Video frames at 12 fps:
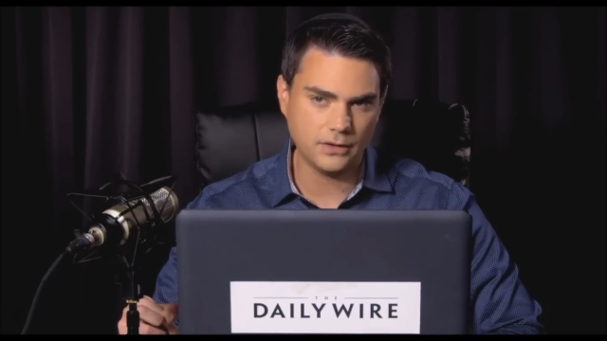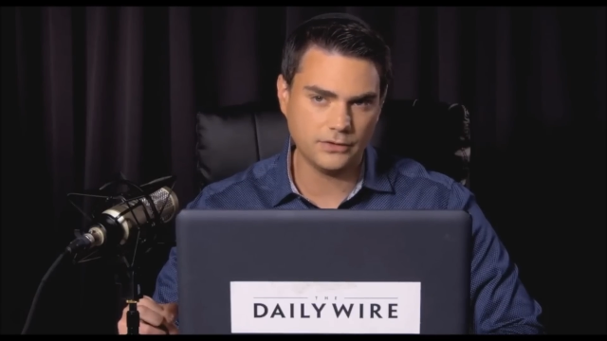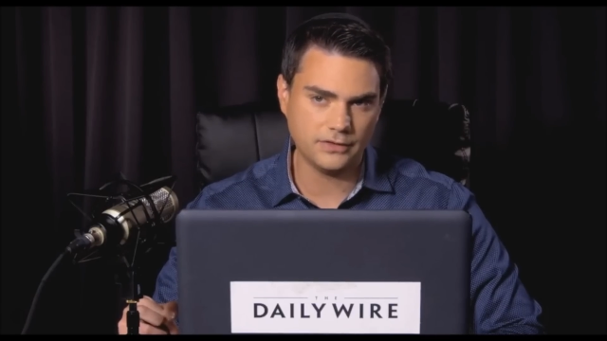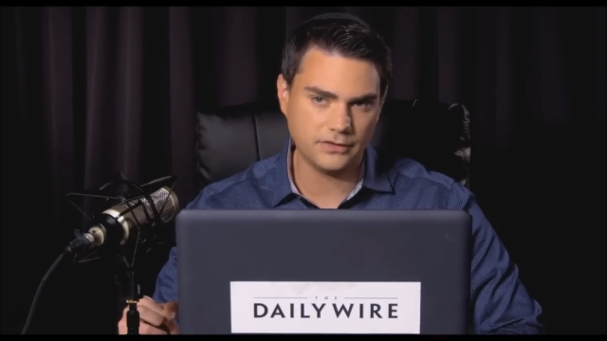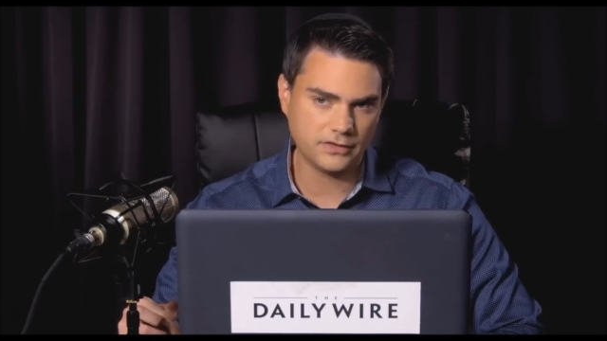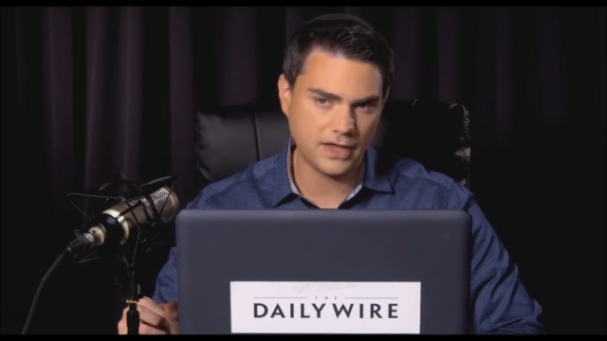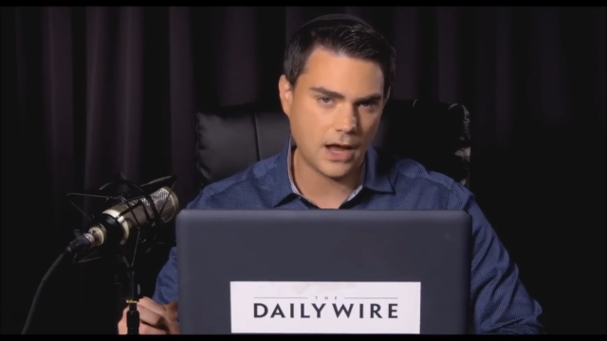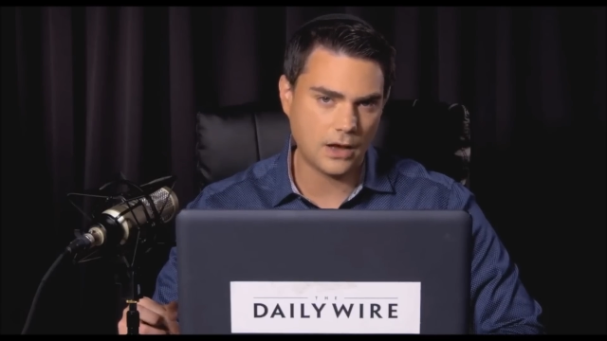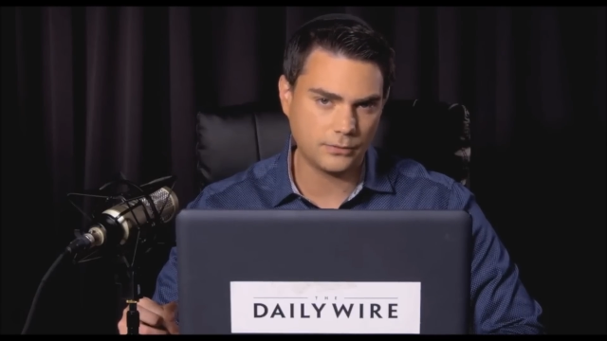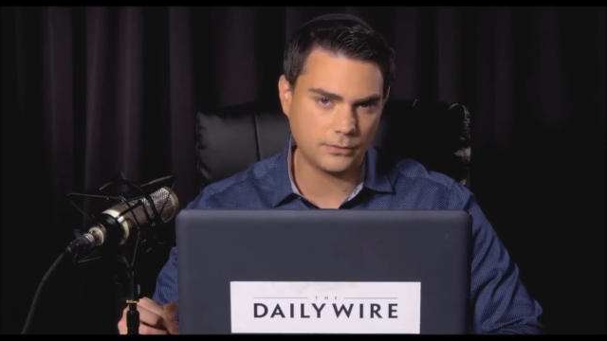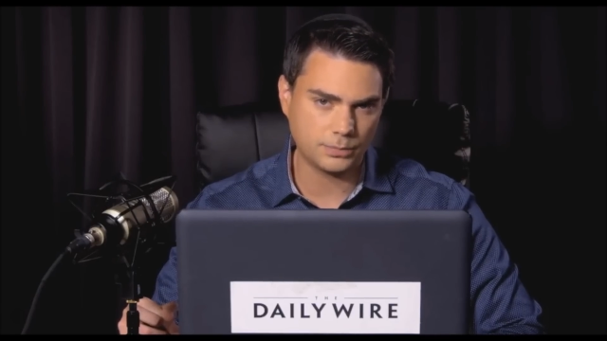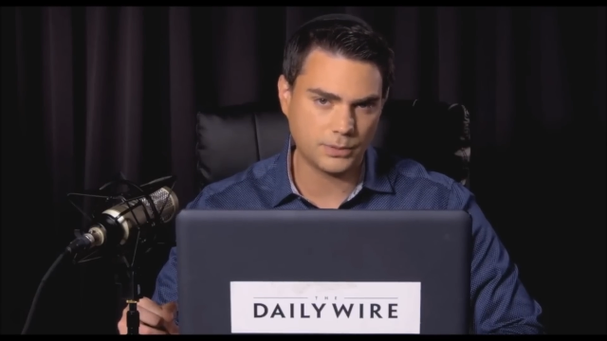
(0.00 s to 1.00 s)
prevailed in the
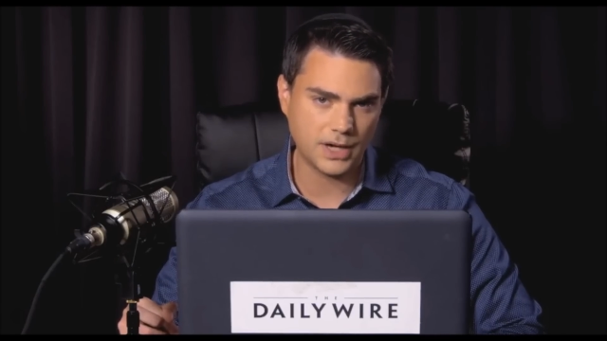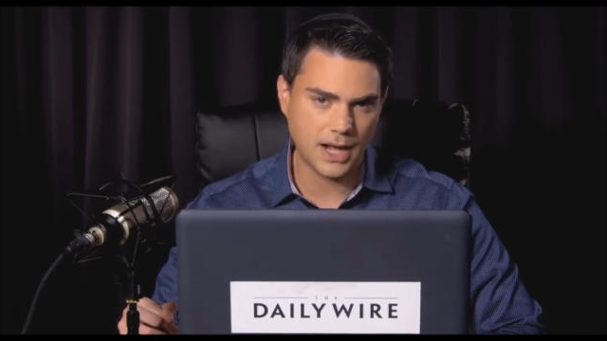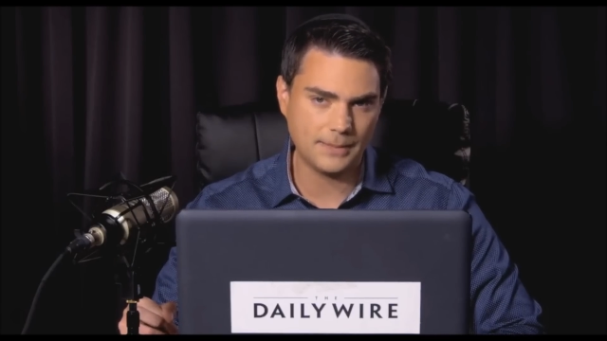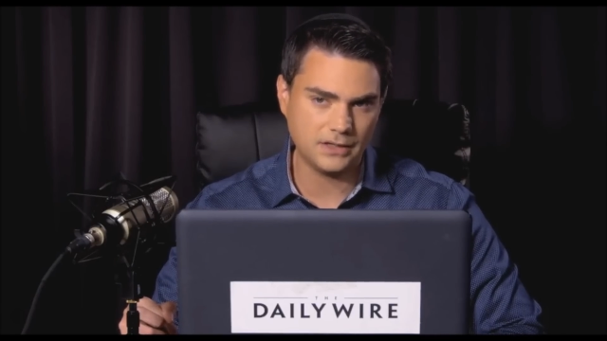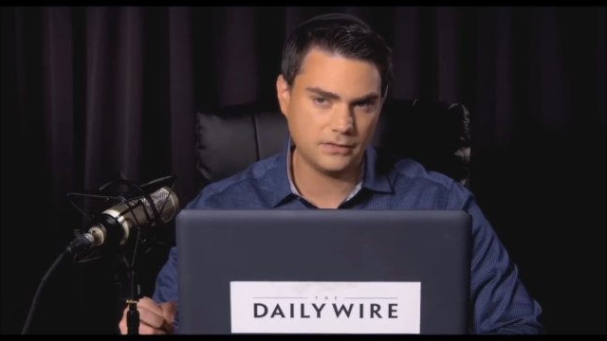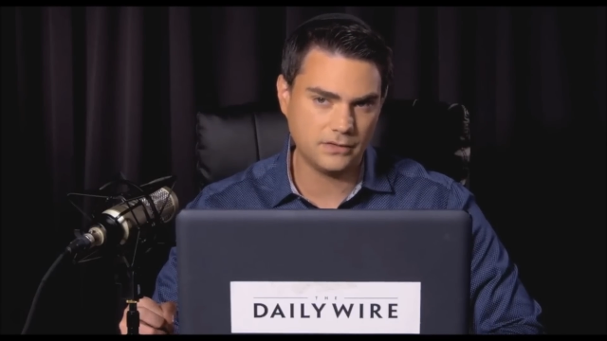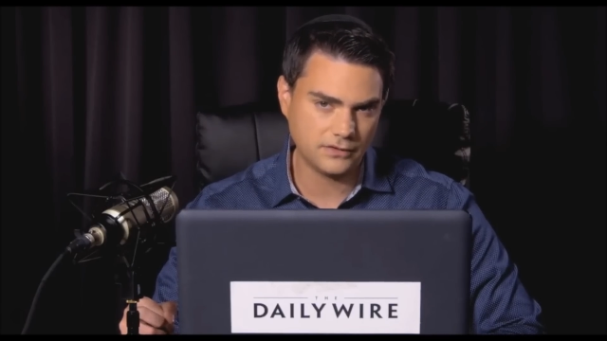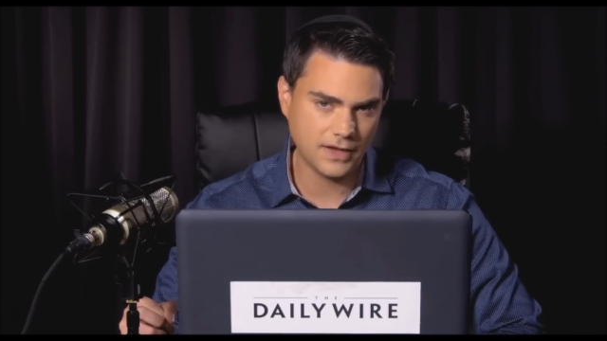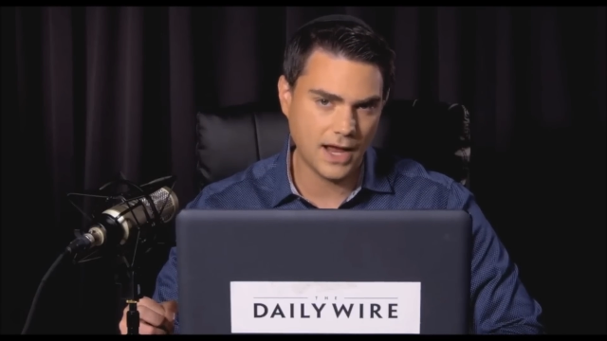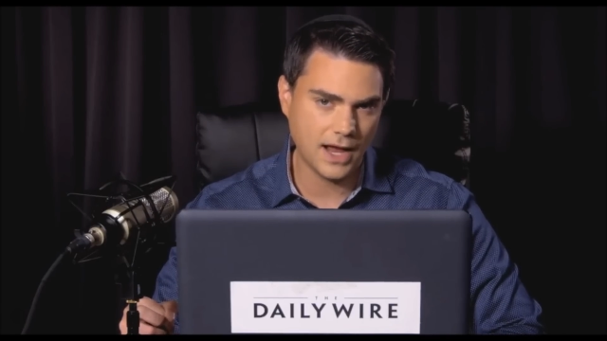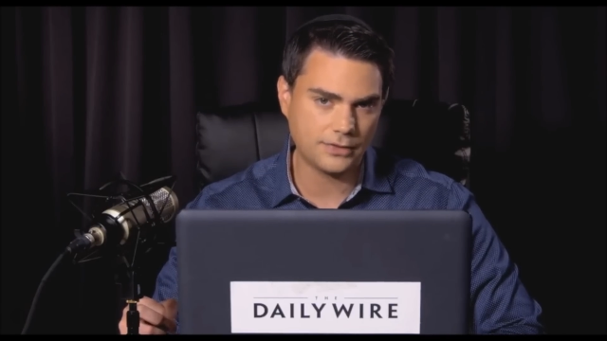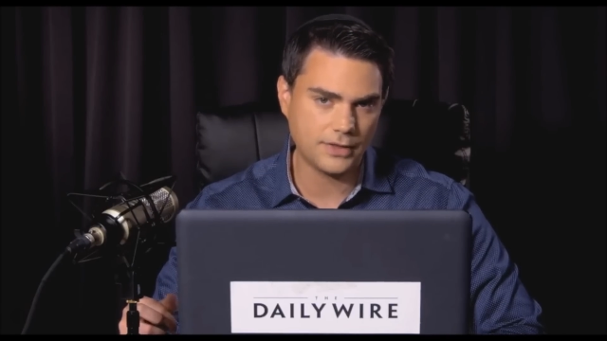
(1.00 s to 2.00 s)
South and was
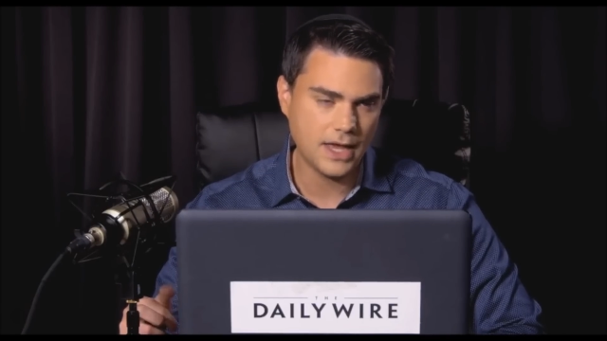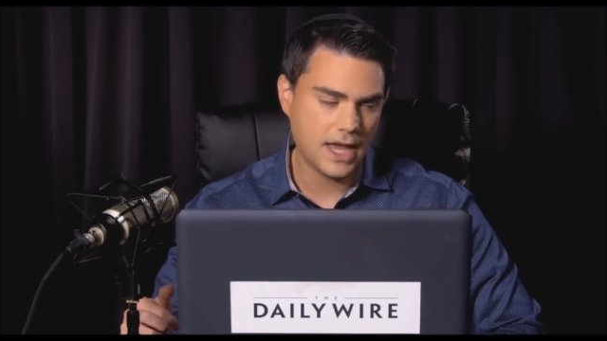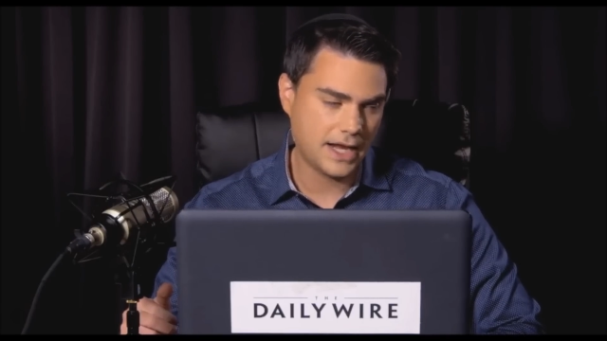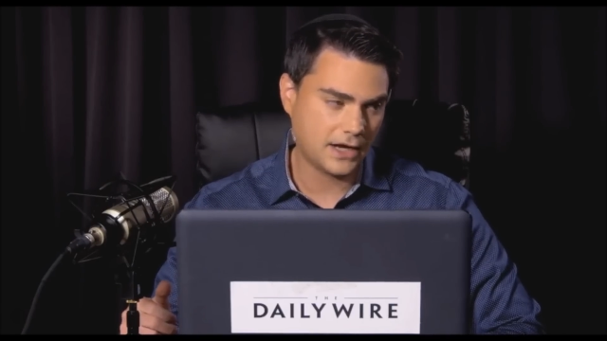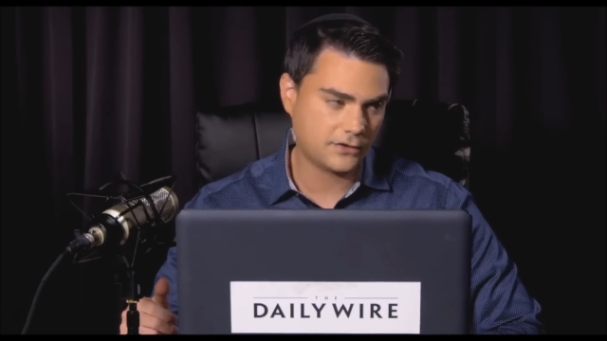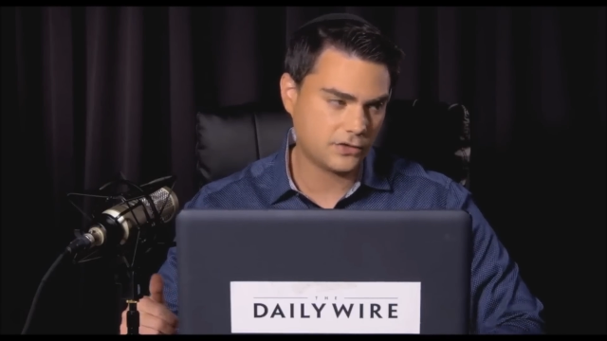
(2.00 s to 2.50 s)
predominant in the South